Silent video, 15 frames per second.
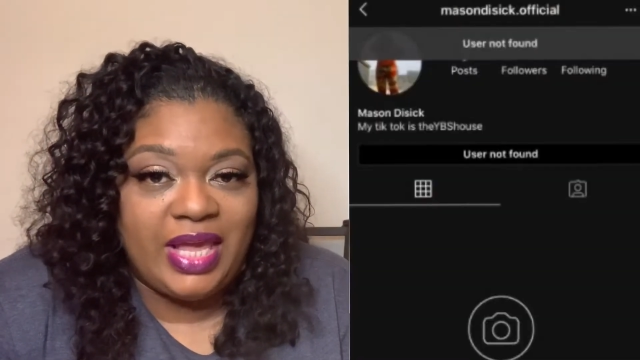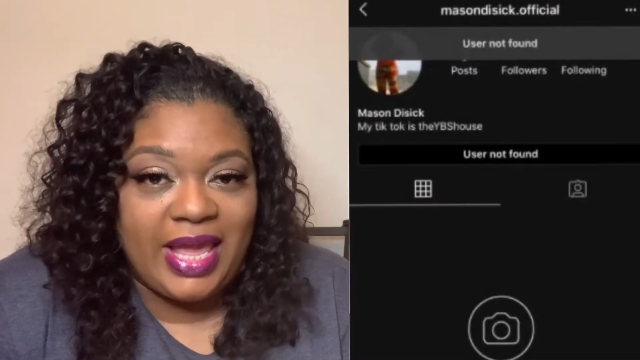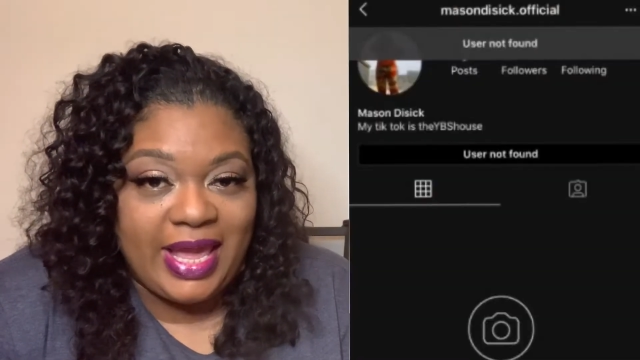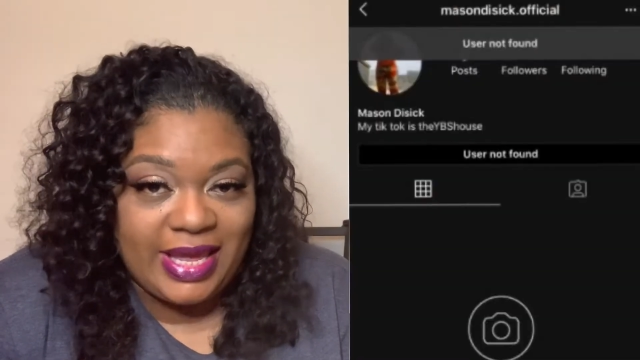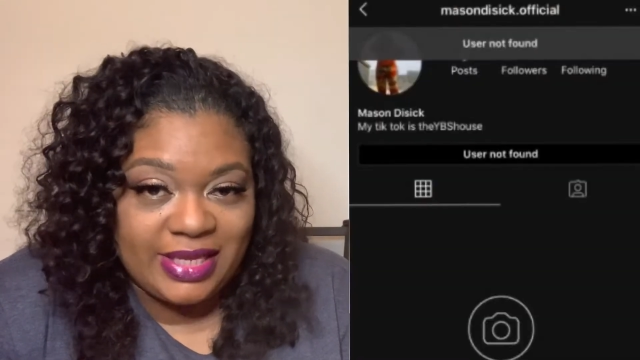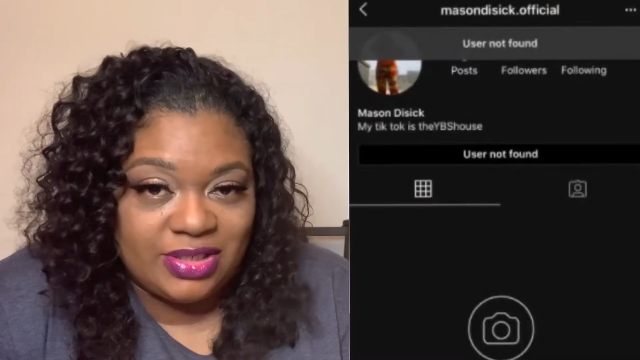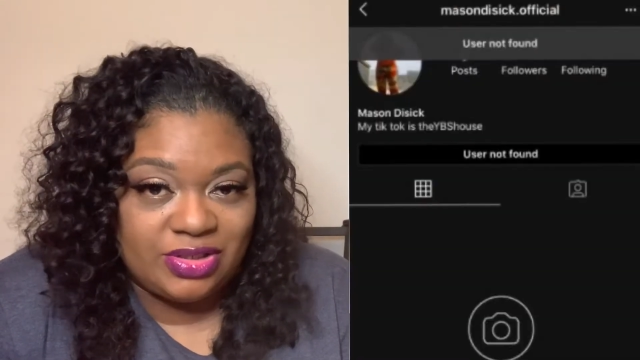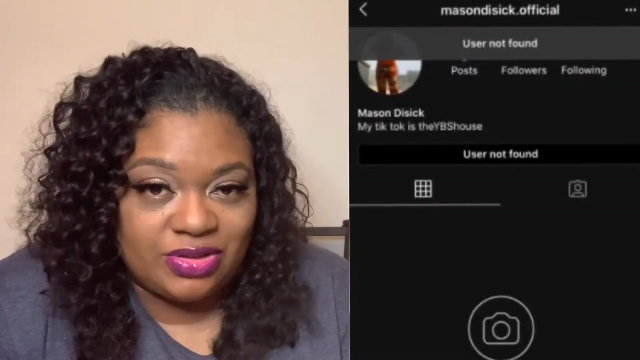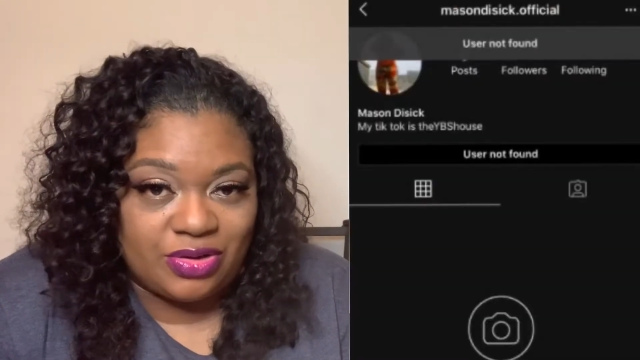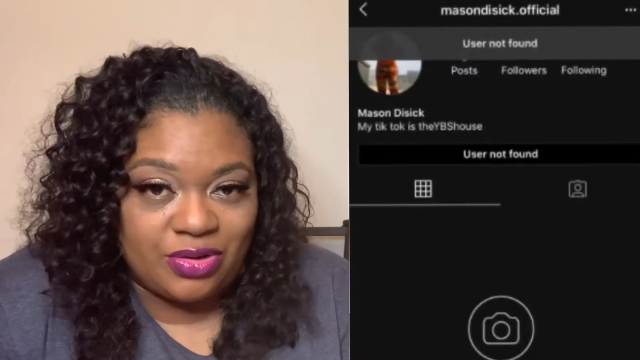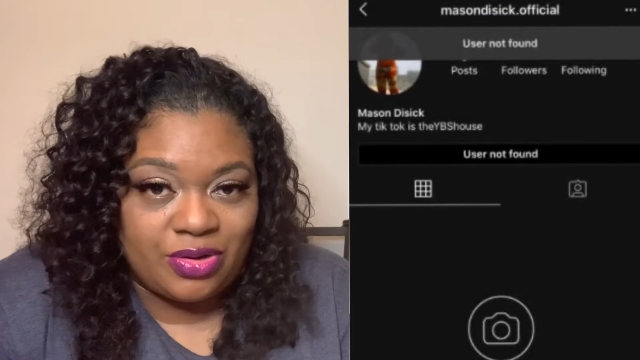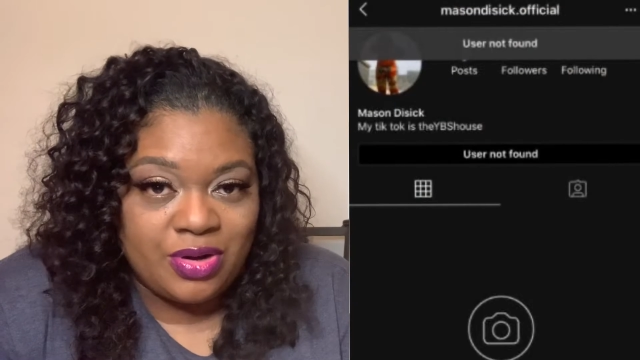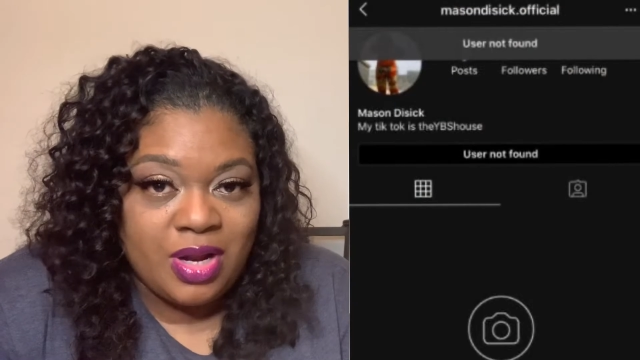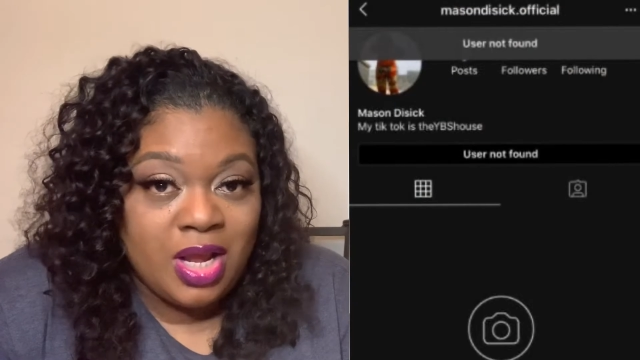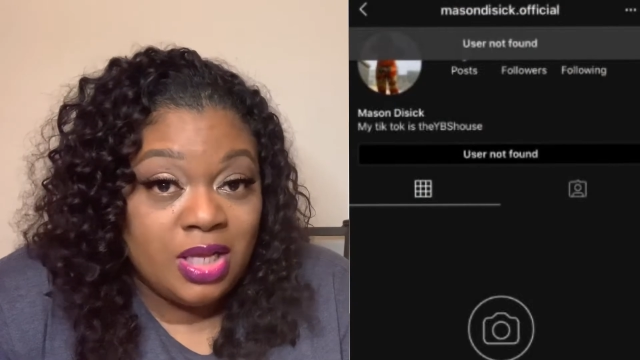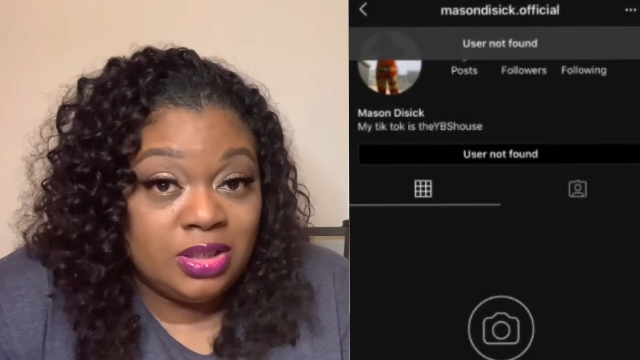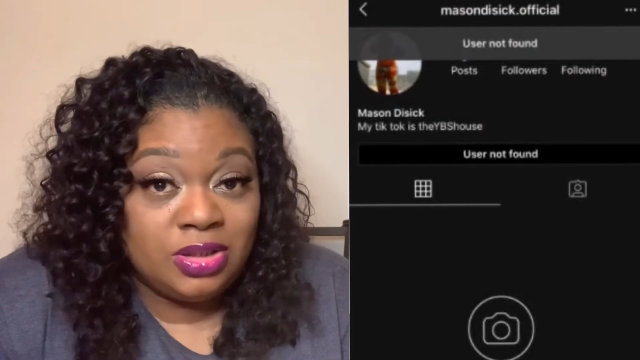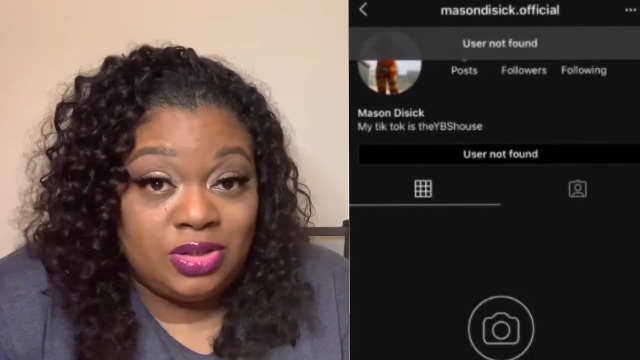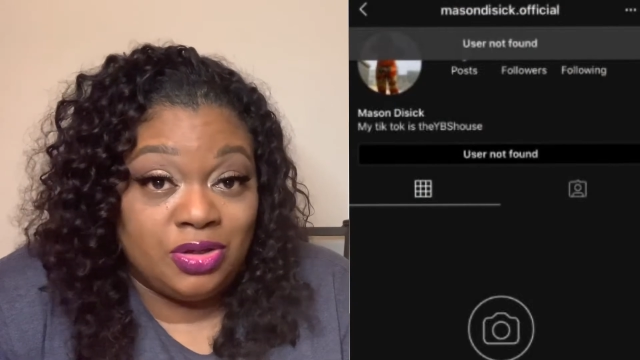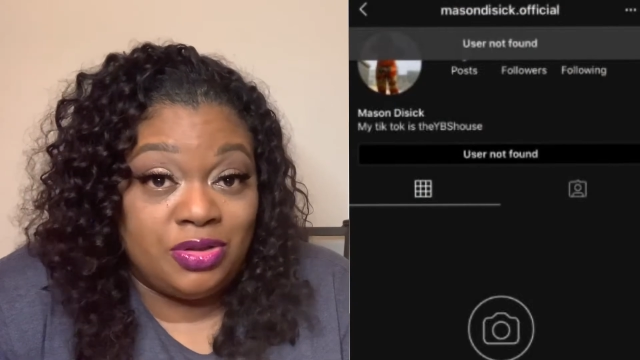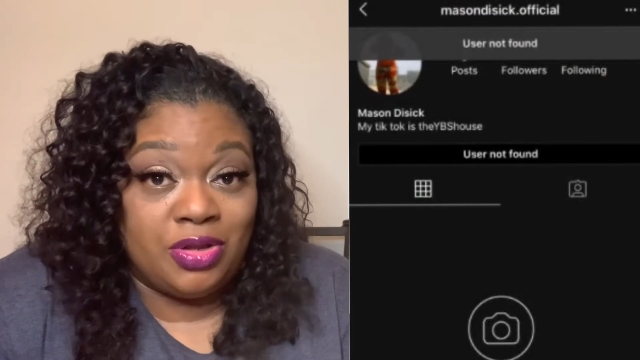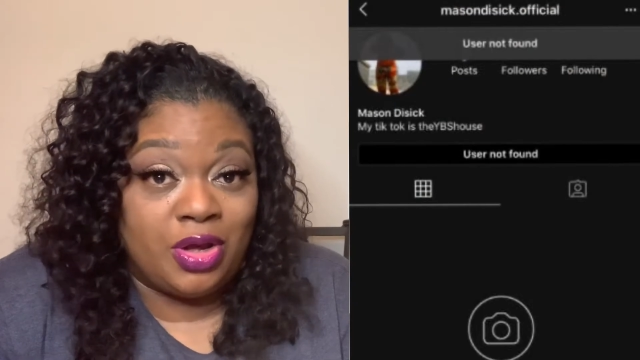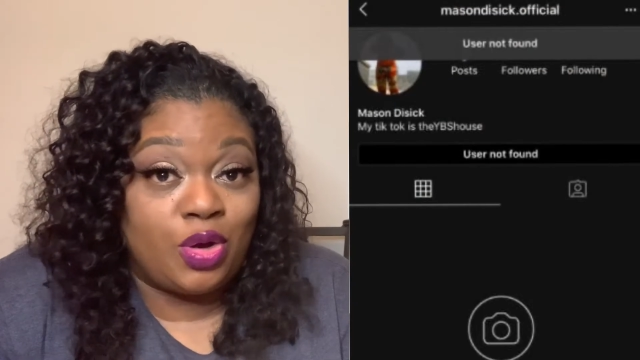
answer to the